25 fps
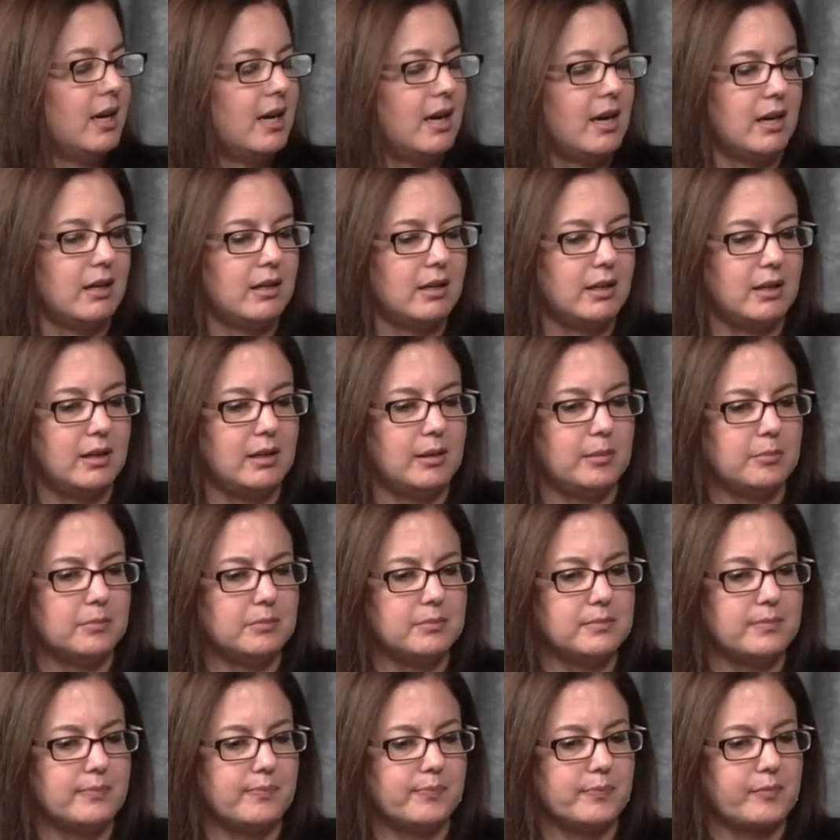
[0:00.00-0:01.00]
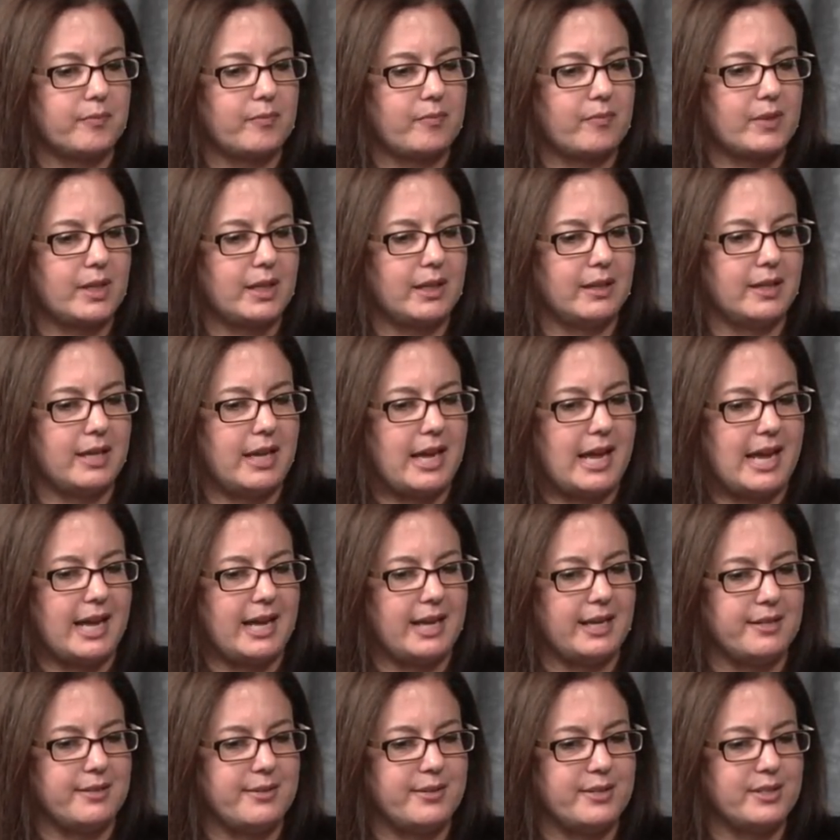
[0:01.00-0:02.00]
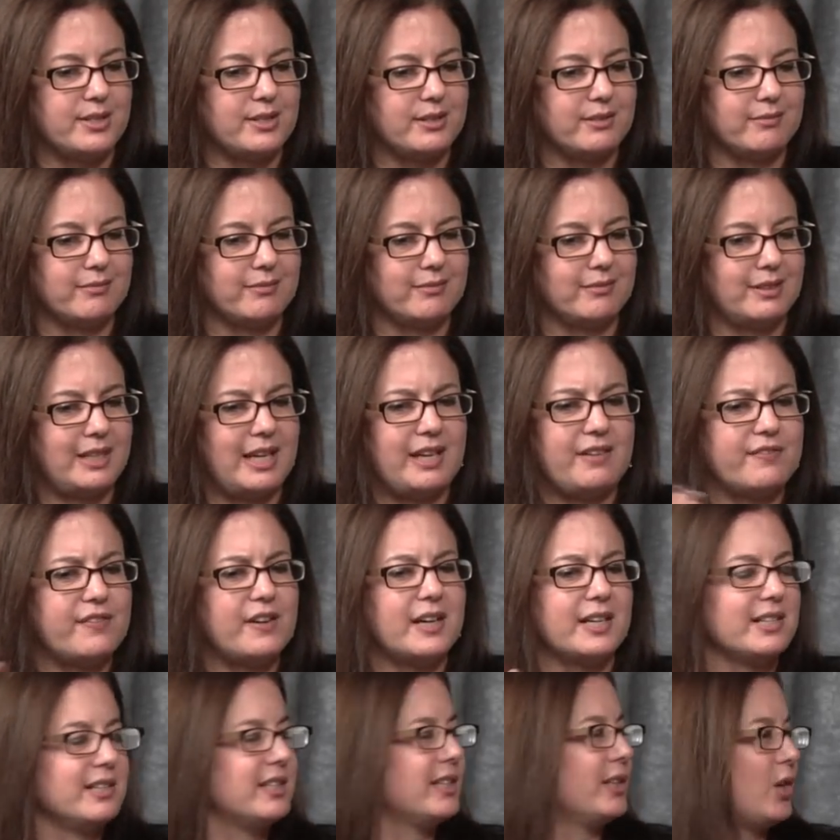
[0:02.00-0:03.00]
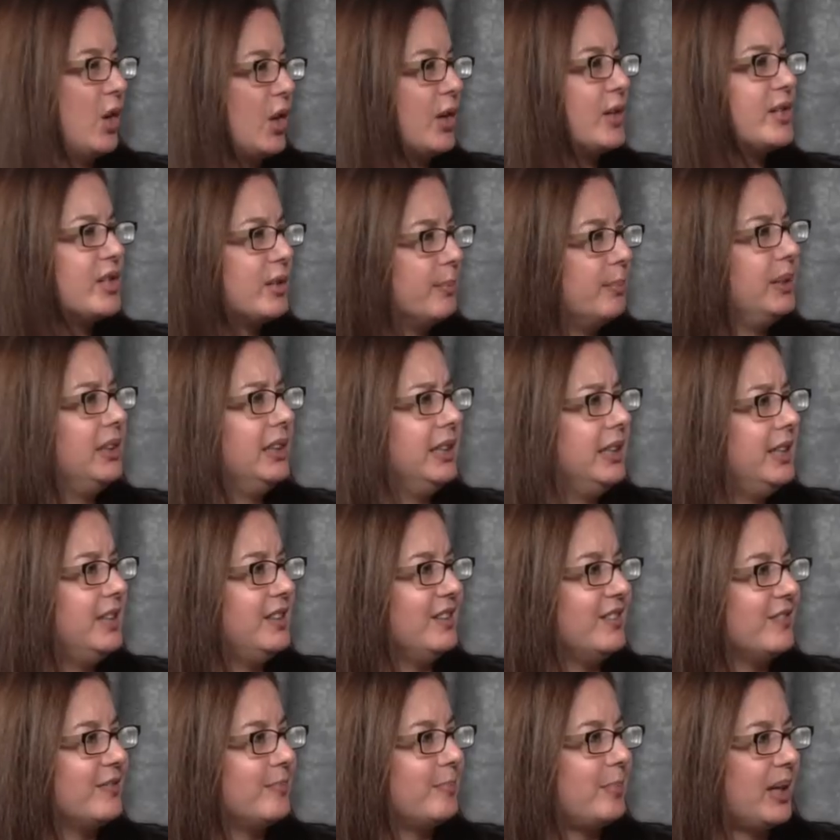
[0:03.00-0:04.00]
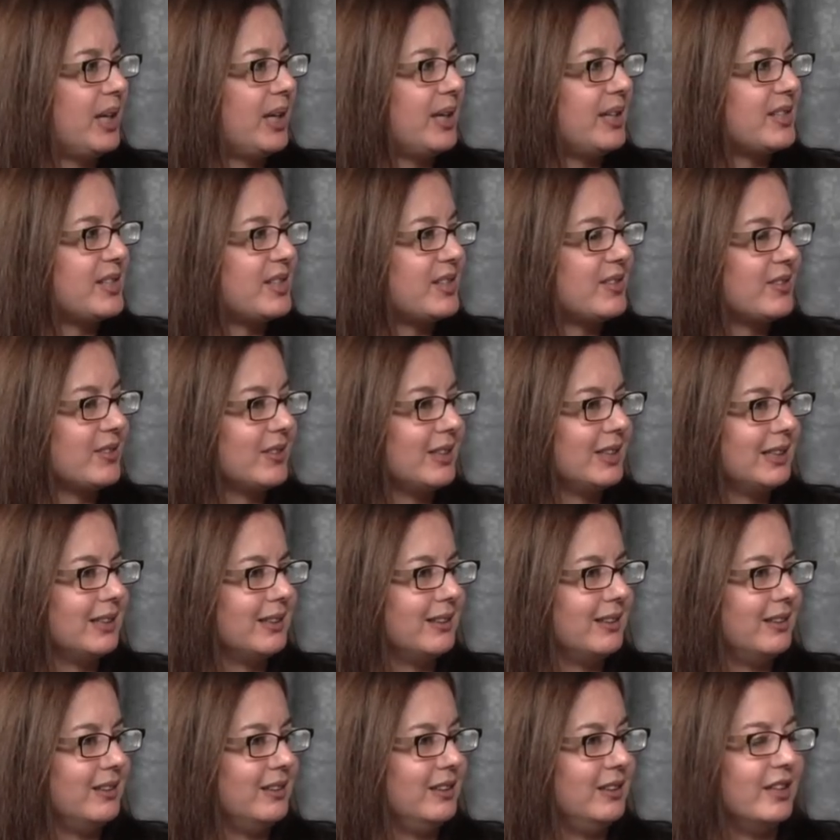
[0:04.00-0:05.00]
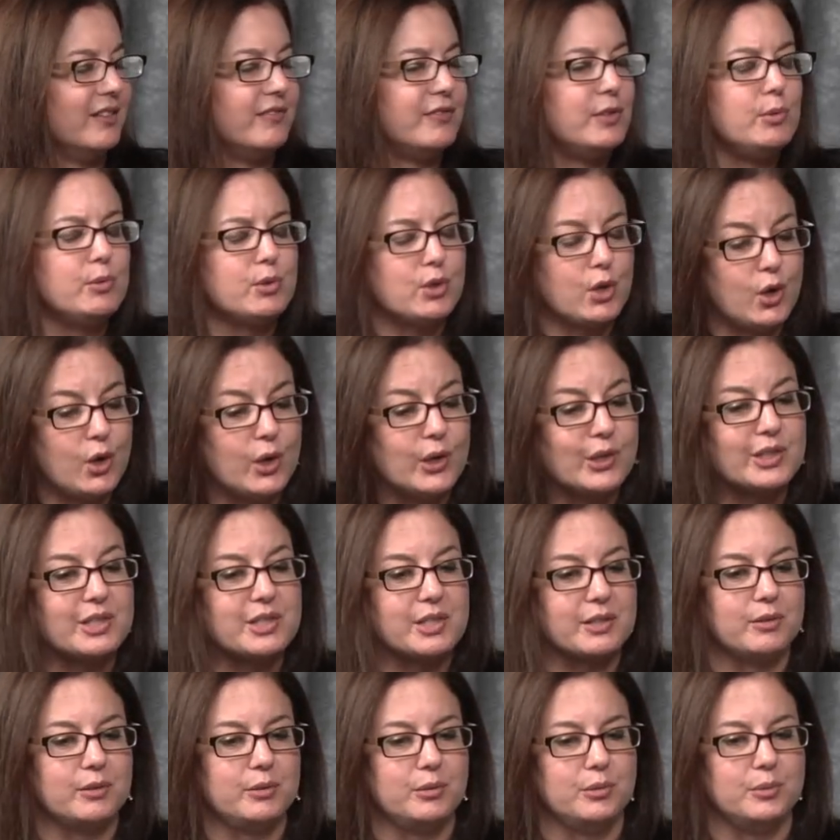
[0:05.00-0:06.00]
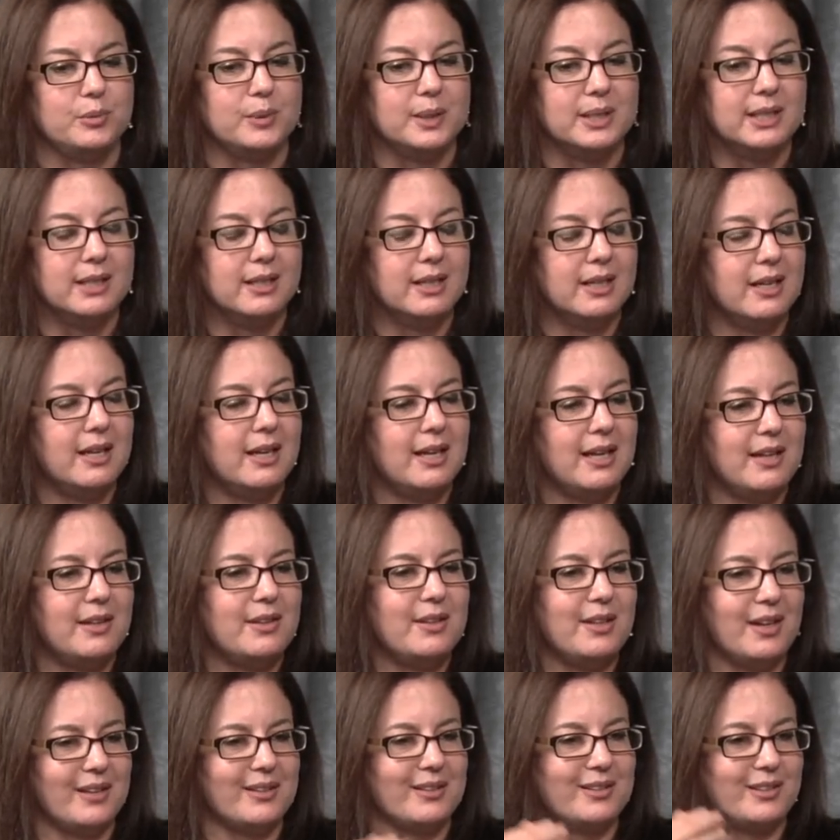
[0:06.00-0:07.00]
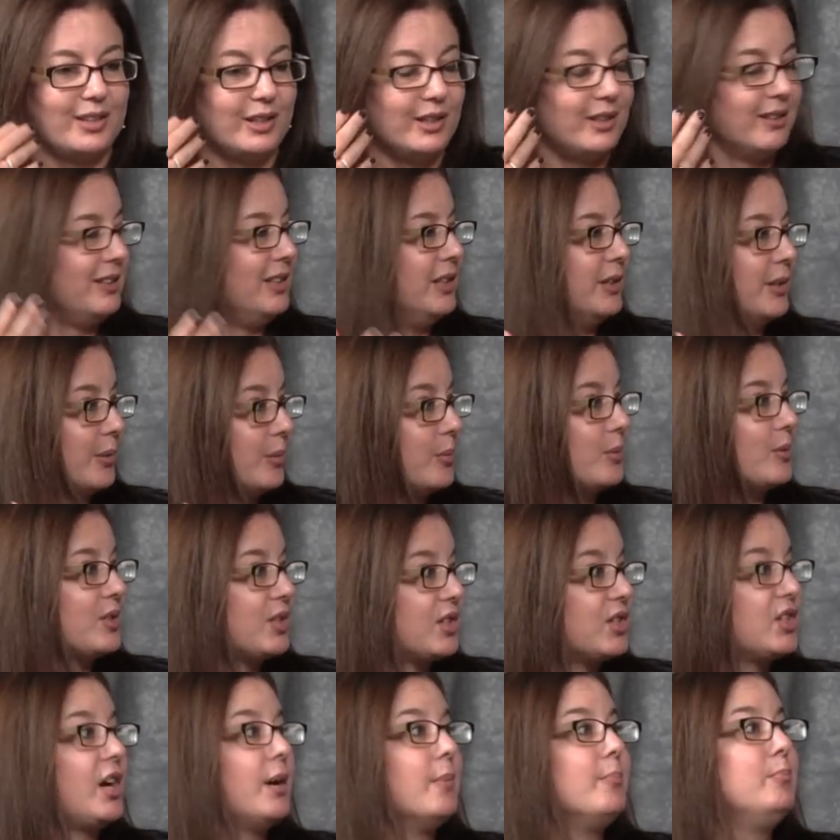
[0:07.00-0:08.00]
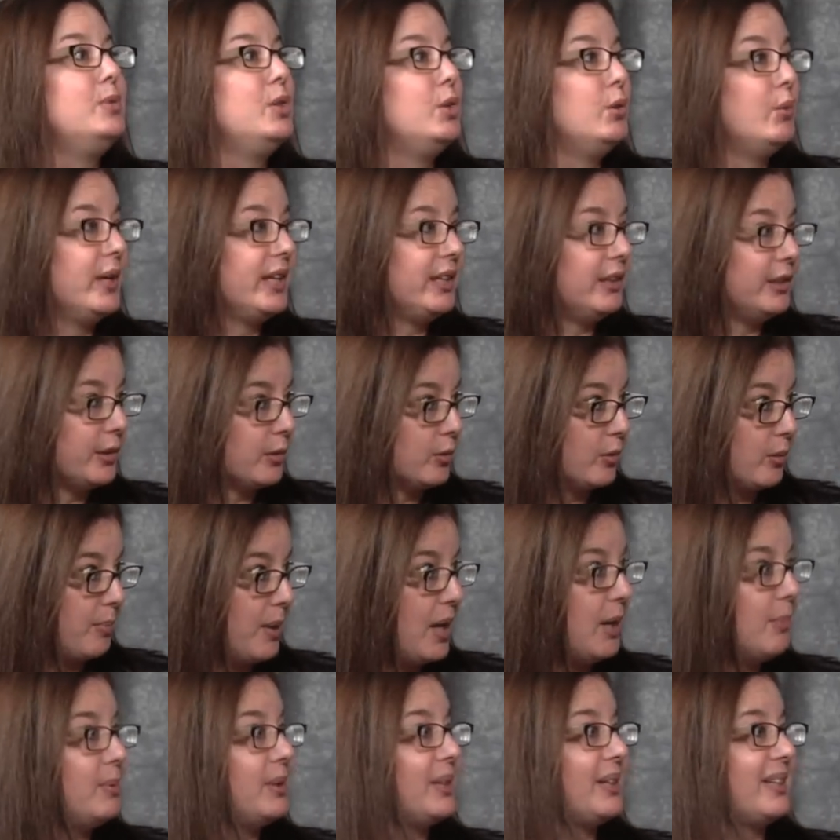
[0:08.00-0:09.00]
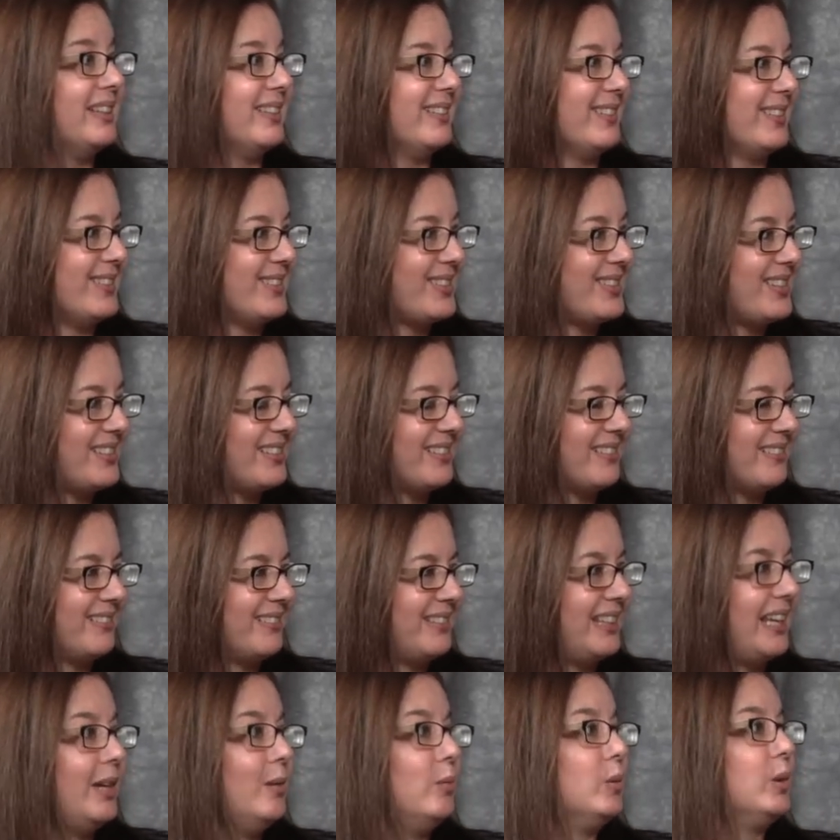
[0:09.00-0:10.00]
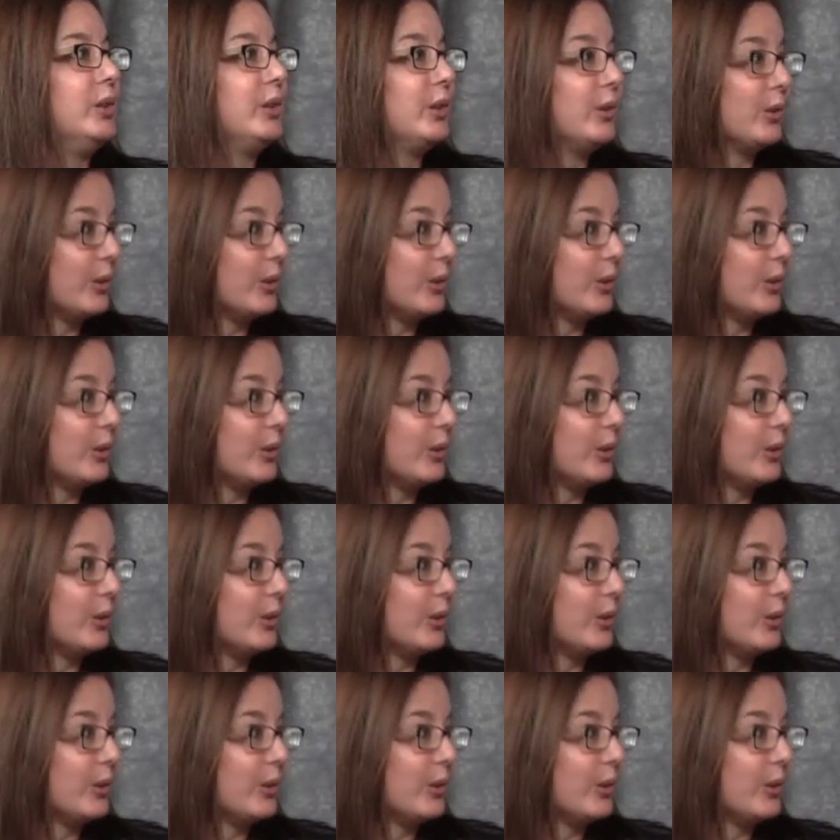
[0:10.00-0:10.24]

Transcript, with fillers: um, and they find it hard to believe but if you talk to the you know some new england republicans they will